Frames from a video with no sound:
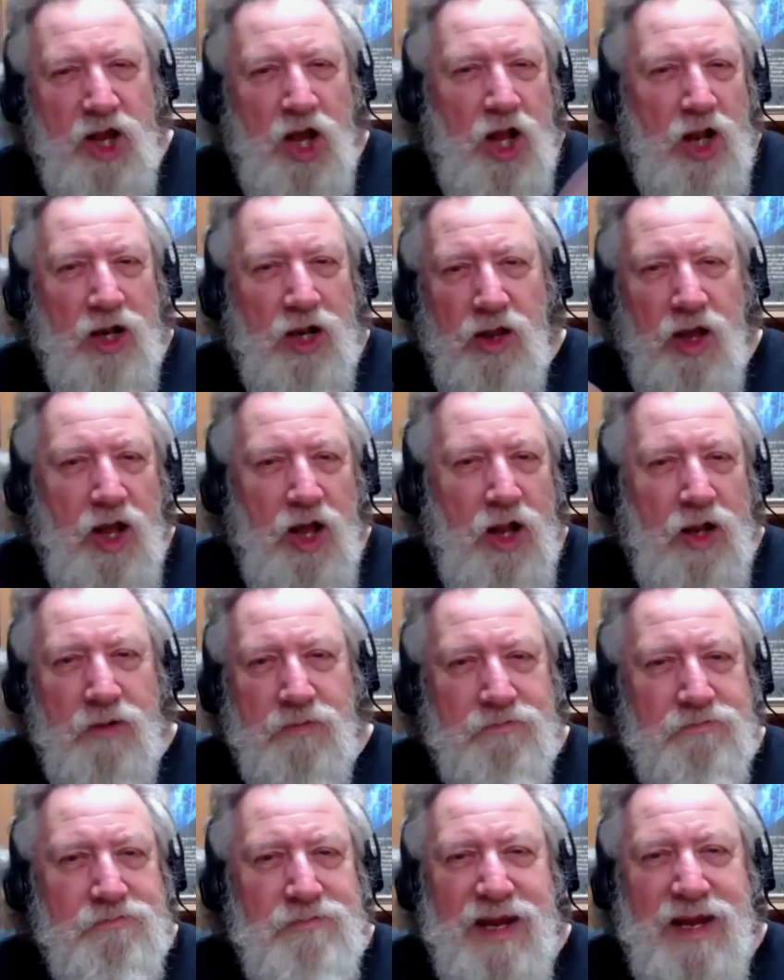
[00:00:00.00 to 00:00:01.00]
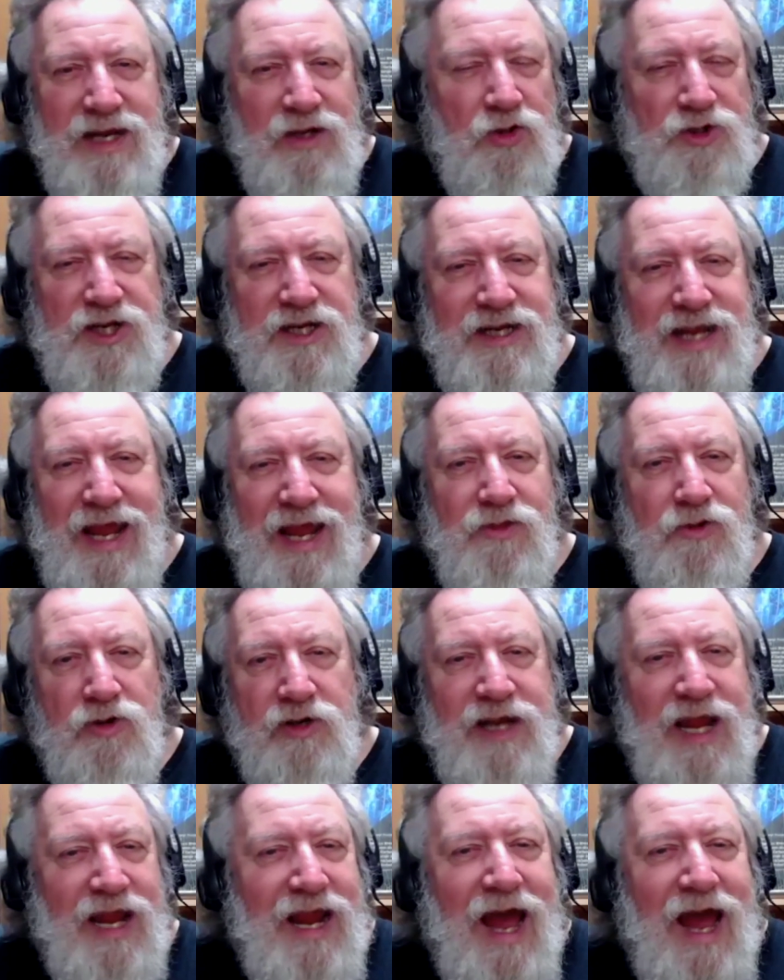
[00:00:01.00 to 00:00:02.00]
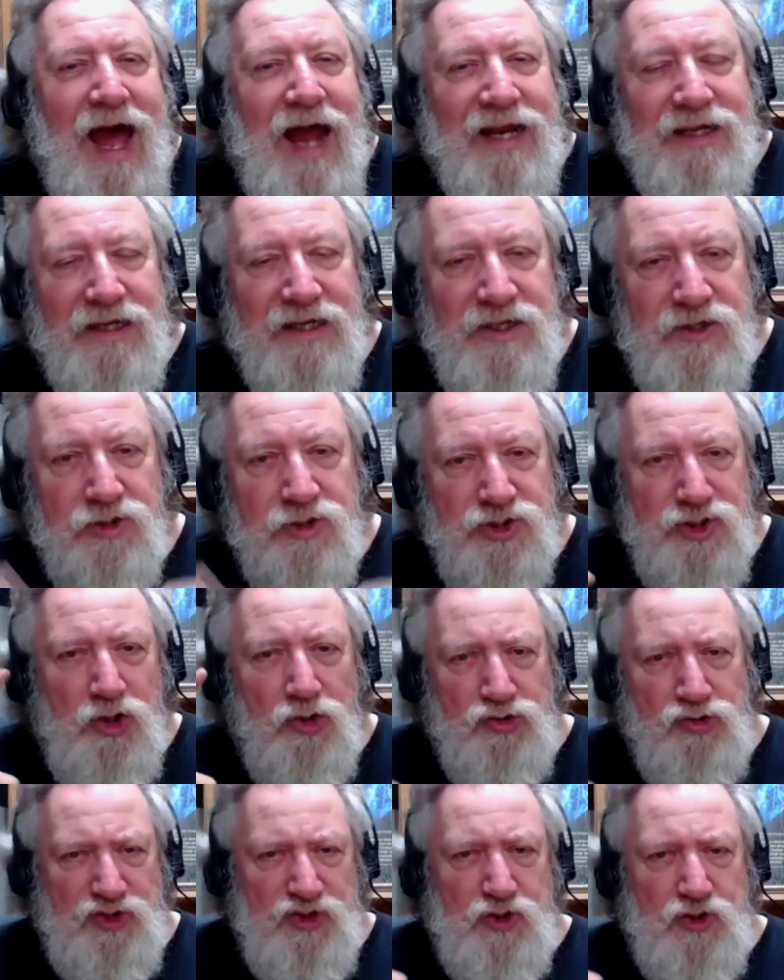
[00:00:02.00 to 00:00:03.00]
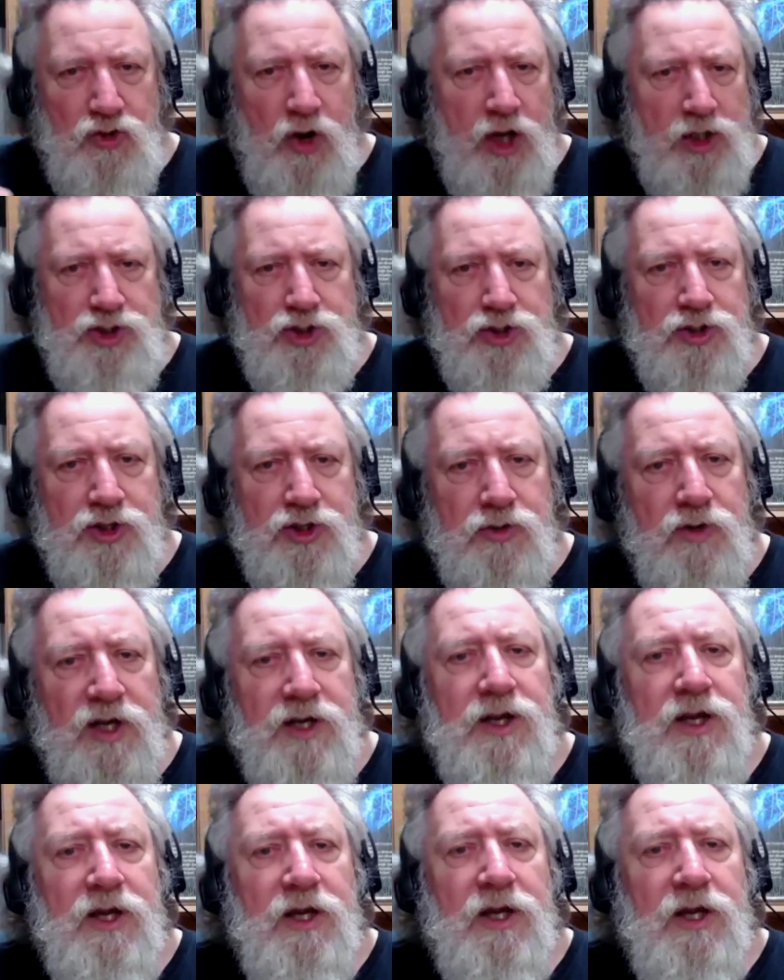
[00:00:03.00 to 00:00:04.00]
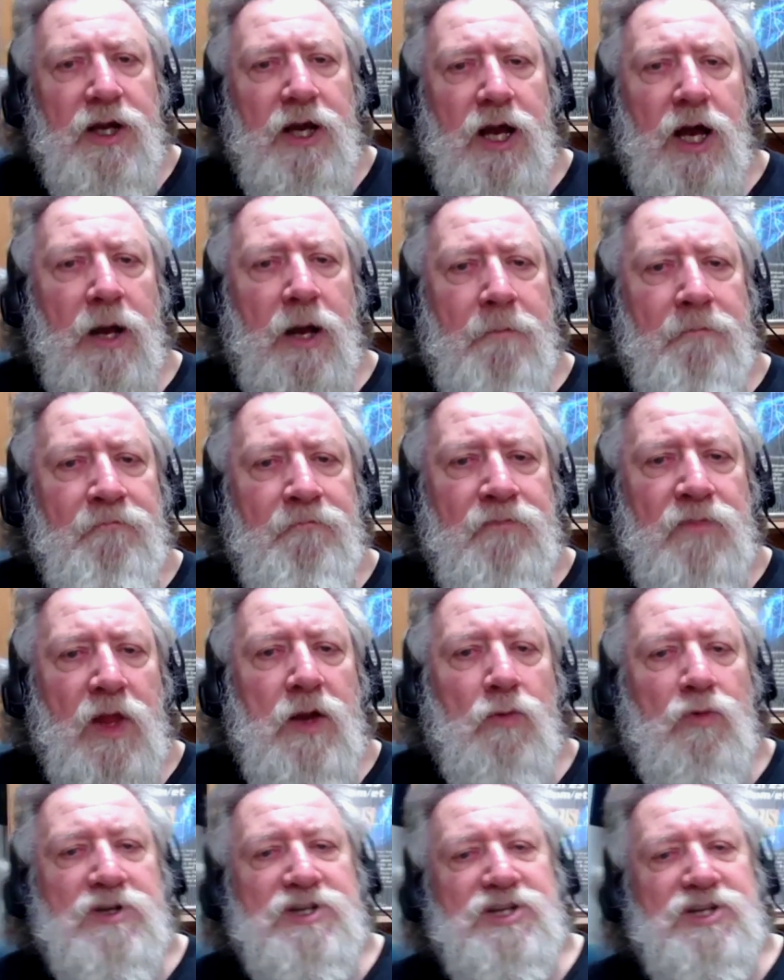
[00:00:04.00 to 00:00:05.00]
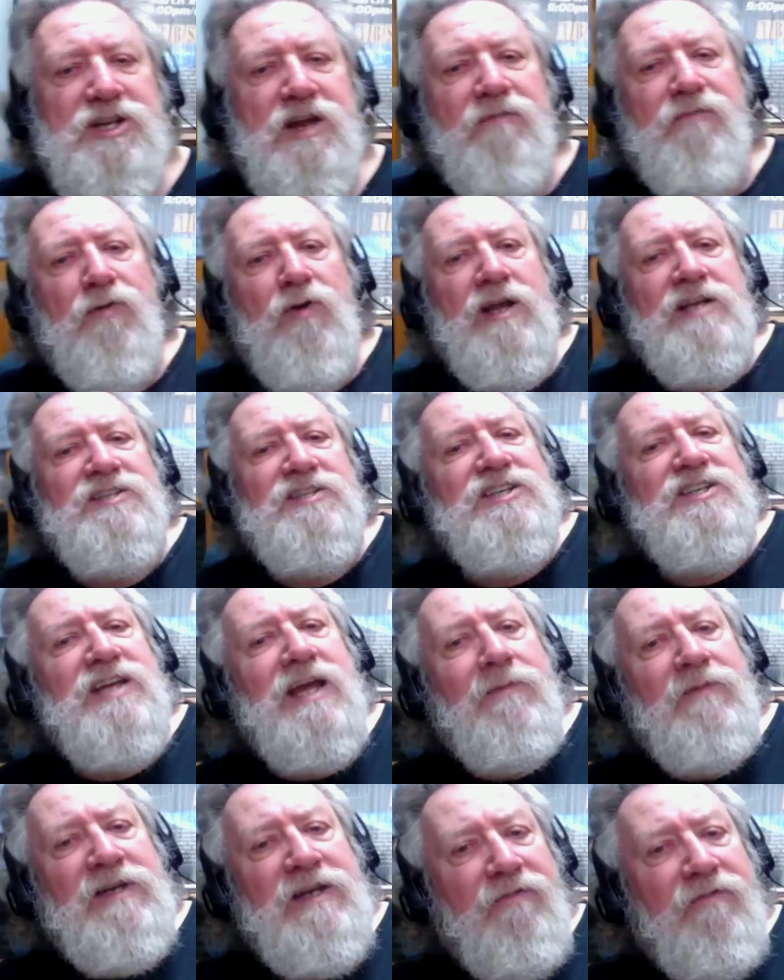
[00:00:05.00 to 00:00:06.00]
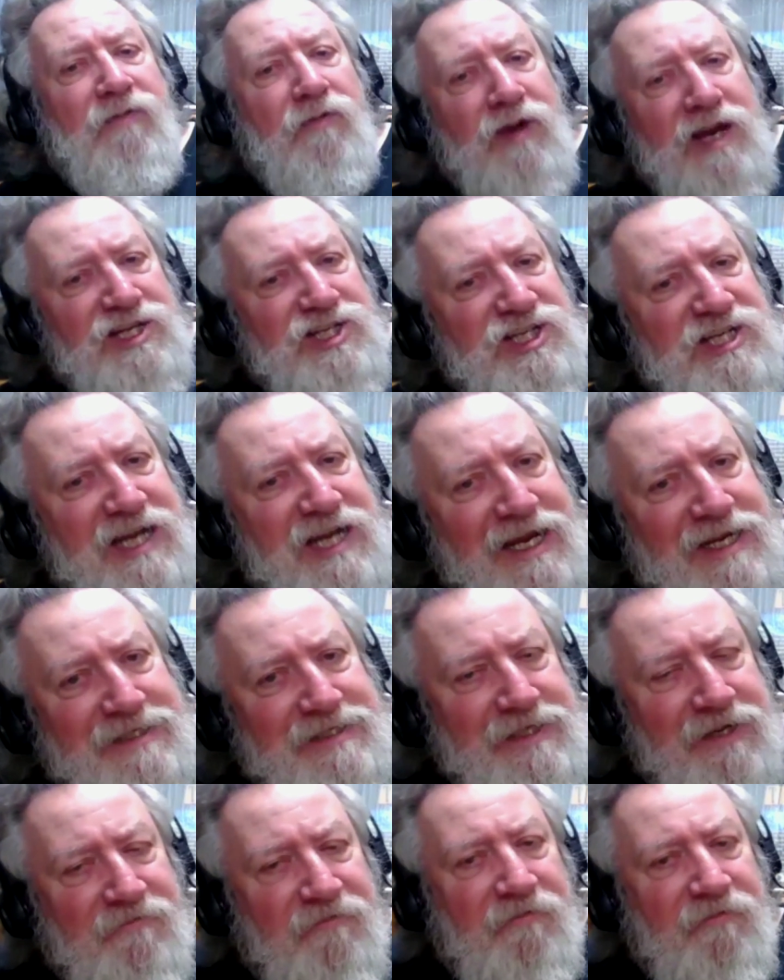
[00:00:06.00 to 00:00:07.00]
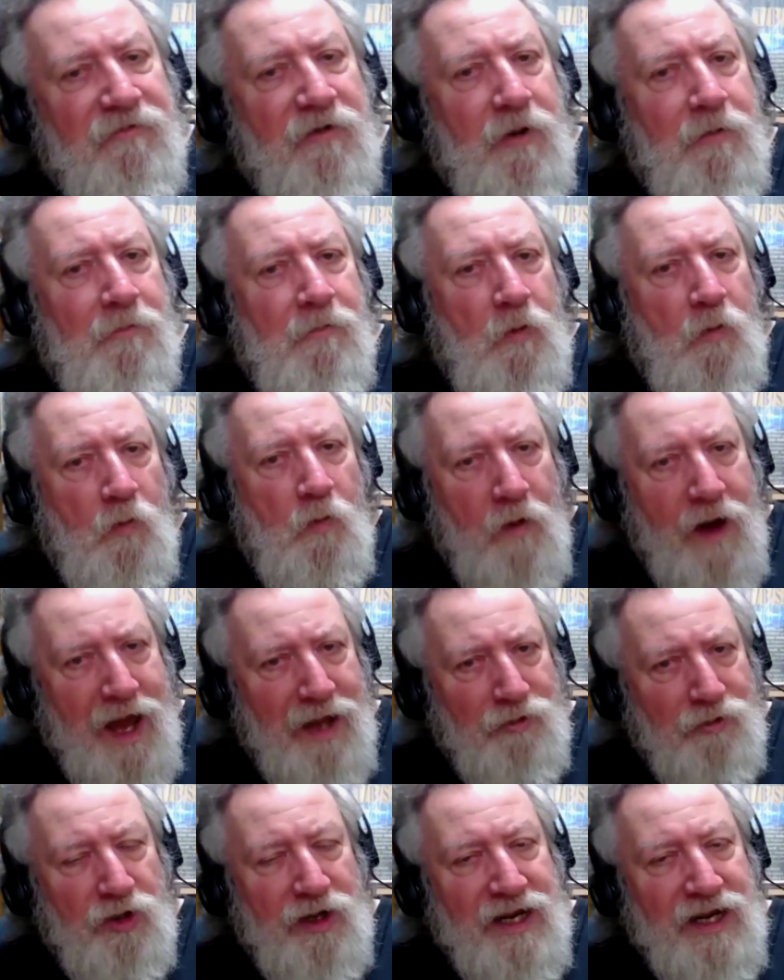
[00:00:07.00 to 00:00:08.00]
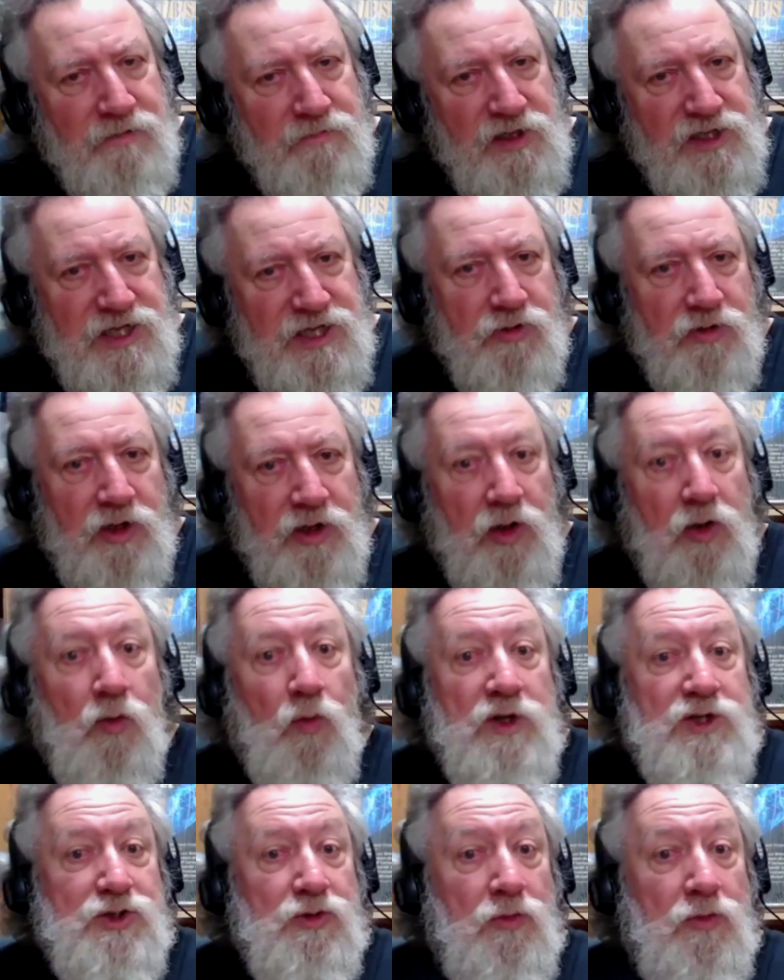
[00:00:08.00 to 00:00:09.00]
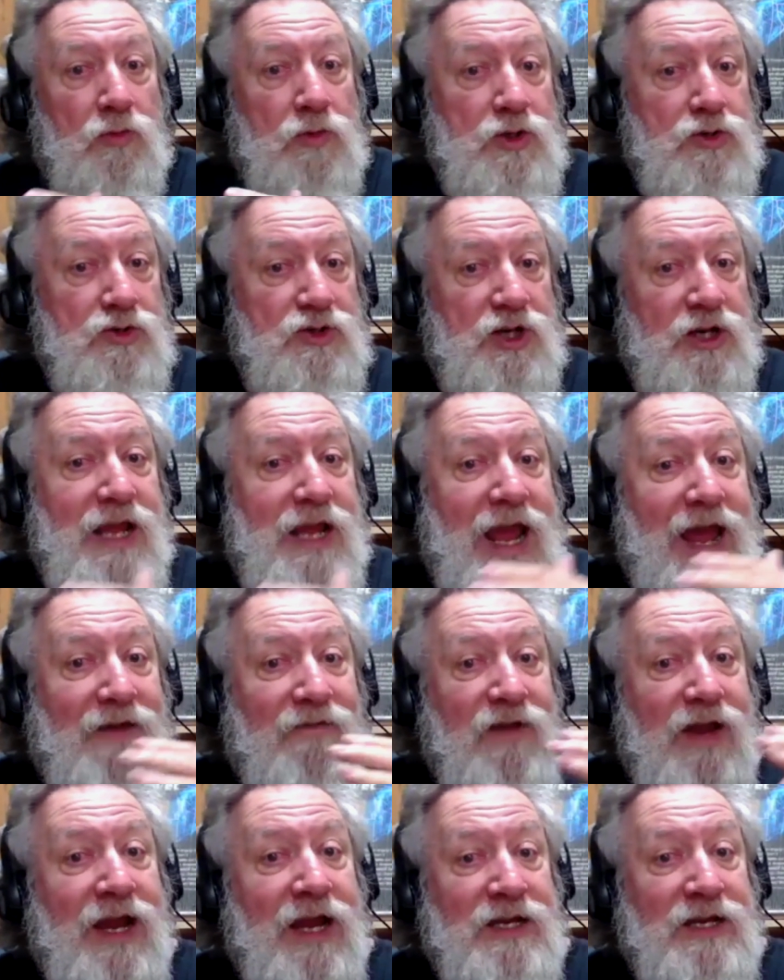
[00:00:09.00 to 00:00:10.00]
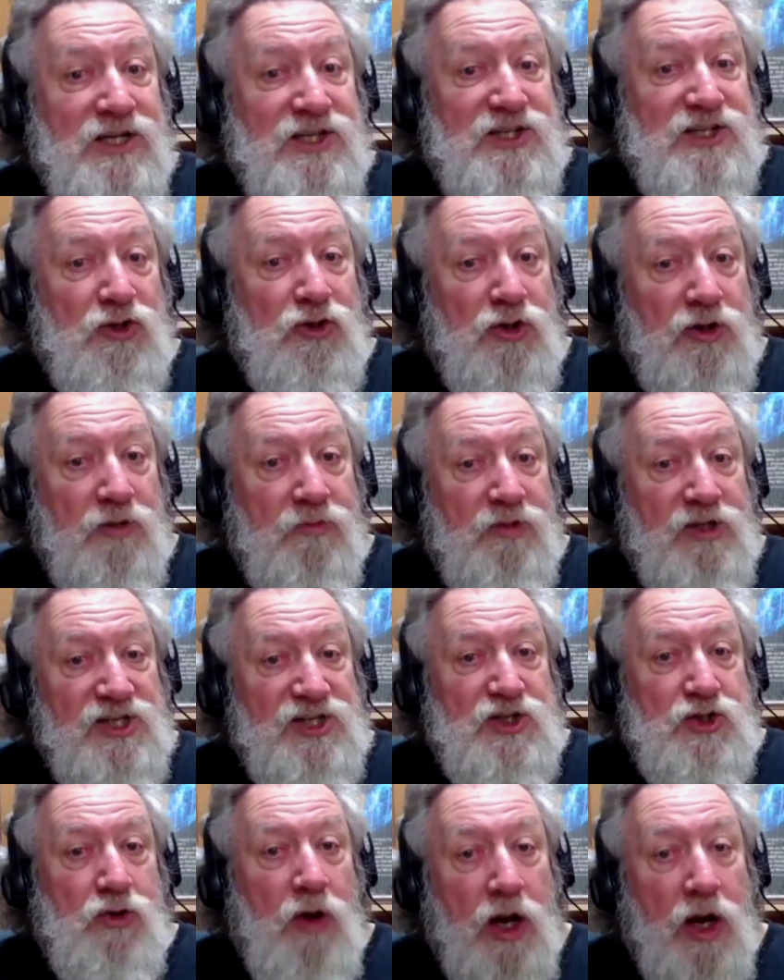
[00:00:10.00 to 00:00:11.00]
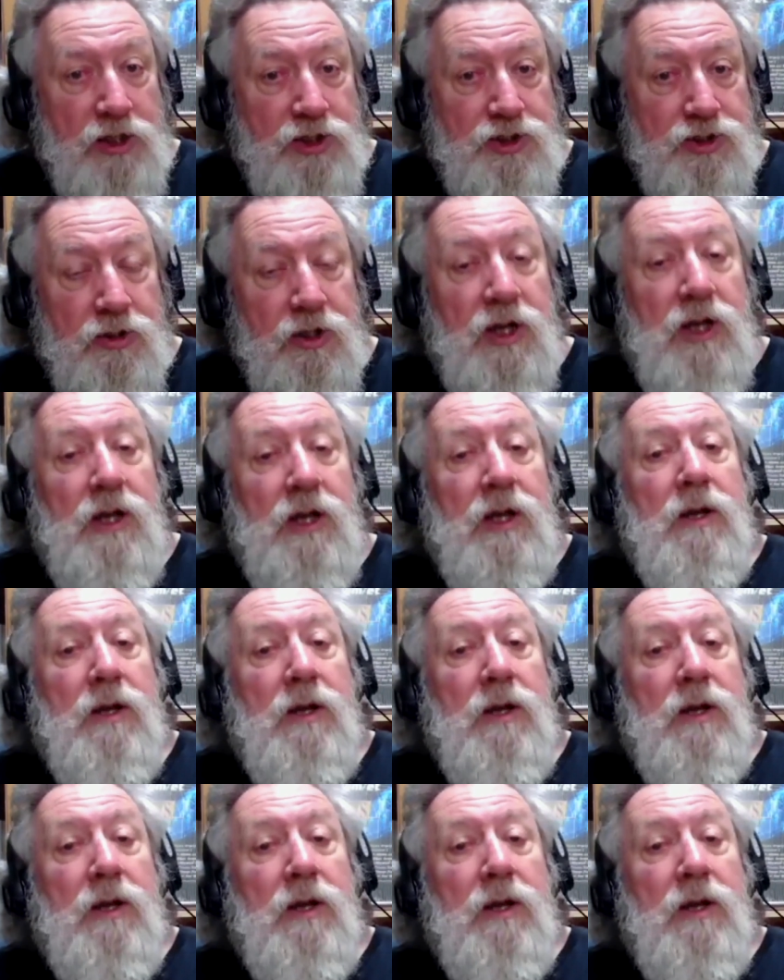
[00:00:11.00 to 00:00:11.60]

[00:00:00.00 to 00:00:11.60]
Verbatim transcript: It's all all mingled together chaotically. There's no structure to it, um, which differentiate differentiates it from water laid material, which will usually have a discernible structure.